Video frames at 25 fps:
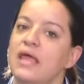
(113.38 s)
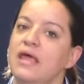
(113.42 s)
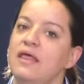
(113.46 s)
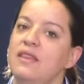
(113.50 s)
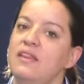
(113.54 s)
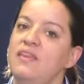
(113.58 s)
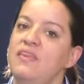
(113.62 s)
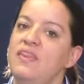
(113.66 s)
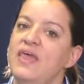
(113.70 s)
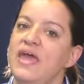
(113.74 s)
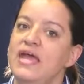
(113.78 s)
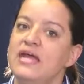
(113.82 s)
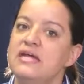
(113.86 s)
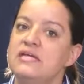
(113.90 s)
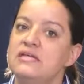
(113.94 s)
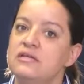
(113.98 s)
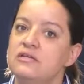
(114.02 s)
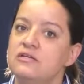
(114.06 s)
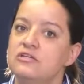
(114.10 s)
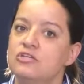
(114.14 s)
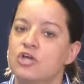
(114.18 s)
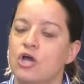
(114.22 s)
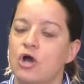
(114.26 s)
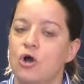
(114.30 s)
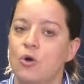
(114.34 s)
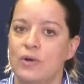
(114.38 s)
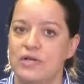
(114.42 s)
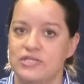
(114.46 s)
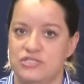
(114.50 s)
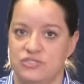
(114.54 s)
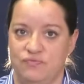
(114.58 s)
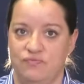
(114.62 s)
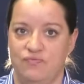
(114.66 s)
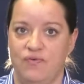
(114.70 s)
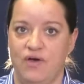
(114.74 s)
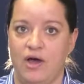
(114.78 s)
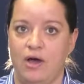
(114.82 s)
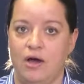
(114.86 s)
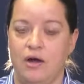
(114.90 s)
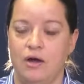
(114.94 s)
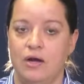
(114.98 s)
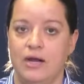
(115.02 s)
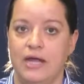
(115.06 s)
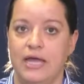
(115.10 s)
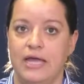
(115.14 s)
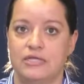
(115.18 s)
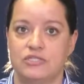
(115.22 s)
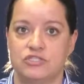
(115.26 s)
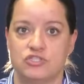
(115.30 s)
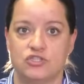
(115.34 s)
They didn't go as
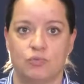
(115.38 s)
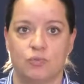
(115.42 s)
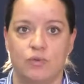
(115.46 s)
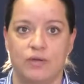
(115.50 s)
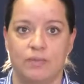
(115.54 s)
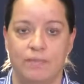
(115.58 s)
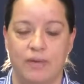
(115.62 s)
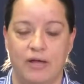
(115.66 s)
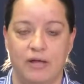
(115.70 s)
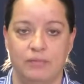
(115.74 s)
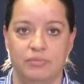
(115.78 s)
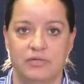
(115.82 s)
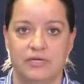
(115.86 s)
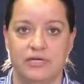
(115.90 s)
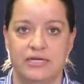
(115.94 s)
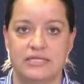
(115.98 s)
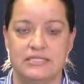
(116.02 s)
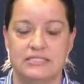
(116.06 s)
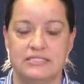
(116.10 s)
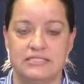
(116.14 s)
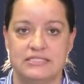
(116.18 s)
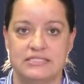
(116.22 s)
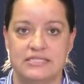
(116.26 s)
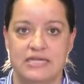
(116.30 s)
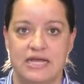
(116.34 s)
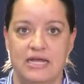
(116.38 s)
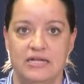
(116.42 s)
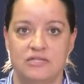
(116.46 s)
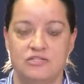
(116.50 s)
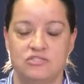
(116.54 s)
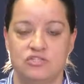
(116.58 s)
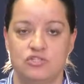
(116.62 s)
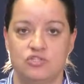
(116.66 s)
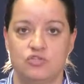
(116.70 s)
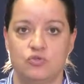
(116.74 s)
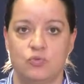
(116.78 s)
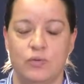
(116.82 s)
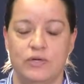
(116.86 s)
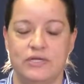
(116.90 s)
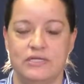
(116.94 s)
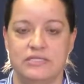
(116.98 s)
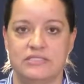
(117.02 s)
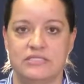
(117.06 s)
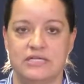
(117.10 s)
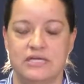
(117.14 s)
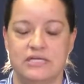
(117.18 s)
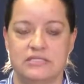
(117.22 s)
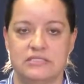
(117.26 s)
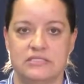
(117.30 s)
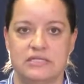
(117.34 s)
far as the Republican states, the 20
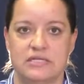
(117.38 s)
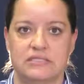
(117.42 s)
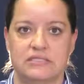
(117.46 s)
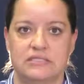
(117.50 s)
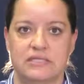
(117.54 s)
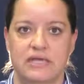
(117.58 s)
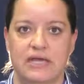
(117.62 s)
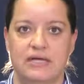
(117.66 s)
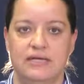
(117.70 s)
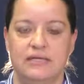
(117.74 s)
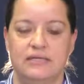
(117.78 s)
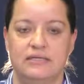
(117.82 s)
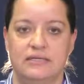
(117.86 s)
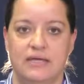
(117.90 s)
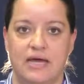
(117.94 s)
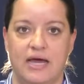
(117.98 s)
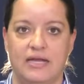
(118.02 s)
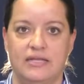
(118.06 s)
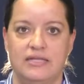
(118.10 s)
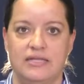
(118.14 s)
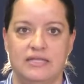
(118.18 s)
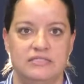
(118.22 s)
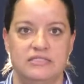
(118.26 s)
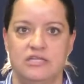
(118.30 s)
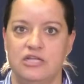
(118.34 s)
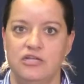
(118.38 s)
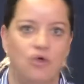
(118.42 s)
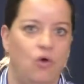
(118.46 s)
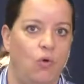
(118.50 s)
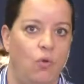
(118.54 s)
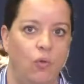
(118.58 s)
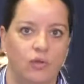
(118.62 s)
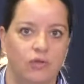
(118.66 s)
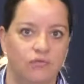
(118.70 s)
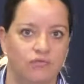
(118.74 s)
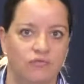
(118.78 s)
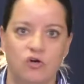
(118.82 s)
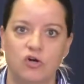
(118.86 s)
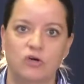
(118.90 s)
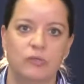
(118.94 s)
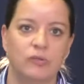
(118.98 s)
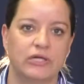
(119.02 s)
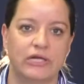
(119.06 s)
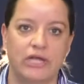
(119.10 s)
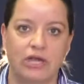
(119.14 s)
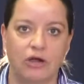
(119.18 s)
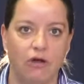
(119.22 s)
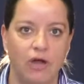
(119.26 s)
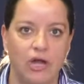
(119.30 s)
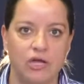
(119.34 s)
states that signed on that said the whole
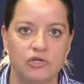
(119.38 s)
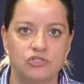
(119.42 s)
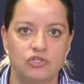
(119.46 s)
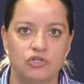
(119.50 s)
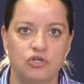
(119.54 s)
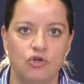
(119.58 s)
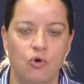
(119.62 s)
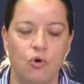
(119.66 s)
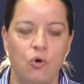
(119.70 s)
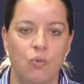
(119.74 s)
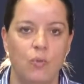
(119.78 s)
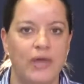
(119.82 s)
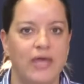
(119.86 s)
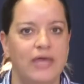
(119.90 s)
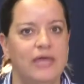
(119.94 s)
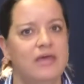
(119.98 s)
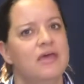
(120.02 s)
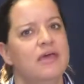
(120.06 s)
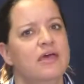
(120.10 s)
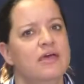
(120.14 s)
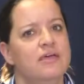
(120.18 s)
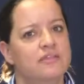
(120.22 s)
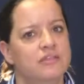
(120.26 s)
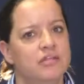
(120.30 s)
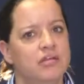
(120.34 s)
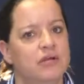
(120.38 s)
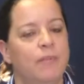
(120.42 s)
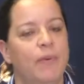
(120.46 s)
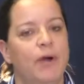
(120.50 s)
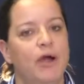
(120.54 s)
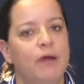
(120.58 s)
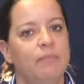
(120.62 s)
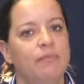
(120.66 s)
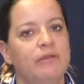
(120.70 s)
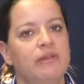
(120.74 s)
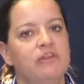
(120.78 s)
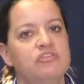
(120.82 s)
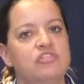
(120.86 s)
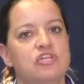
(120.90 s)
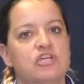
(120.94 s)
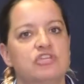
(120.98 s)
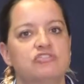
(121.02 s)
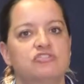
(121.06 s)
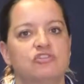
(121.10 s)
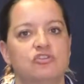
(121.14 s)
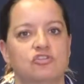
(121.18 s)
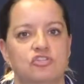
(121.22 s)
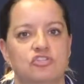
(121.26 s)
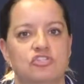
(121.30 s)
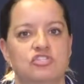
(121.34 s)
Affordable Care Act should go away. The Department of
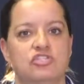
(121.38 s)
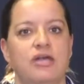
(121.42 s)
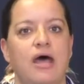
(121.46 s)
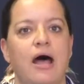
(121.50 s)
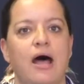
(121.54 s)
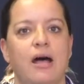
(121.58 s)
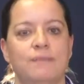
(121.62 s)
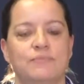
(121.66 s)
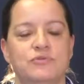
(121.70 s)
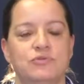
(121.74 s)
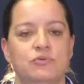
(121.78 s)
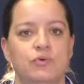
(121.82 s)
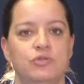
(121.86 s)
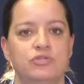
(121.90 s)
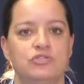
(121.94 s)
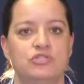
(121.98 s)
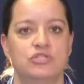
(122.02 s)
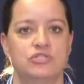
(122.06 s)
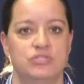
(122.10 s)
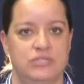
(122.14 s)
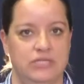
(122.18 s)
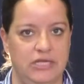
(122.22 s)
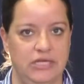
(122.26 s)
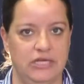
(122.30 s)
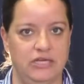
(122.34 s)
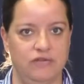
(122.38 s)
Justice stops with just the